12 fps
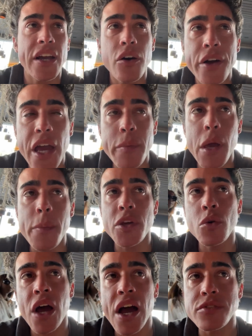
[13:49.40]
okay, maybe
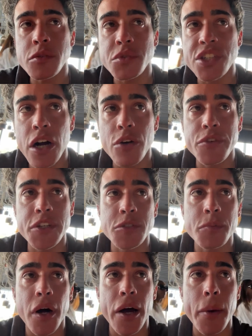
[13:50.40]
you have some shellfish,
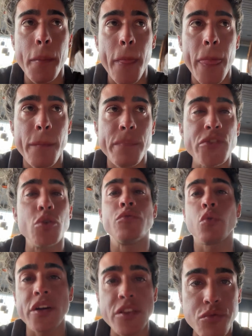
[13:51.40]
but you
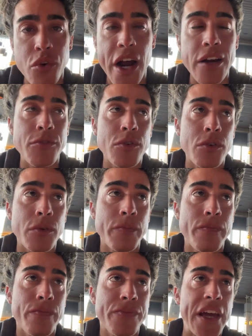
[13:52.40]
avoid the fried food,
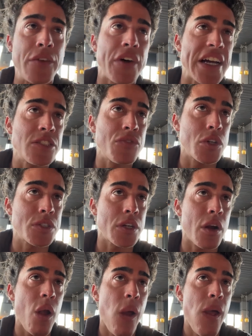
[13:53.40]
and vice versa.
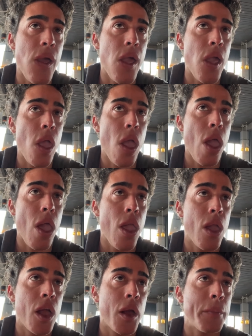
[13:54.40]

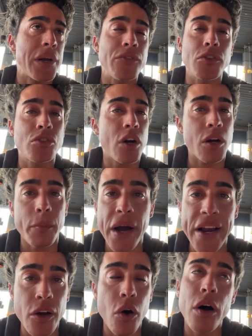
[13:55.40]
But if you start
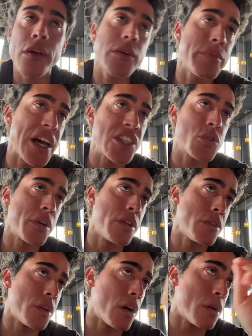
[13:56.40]
combining all of them, that's where you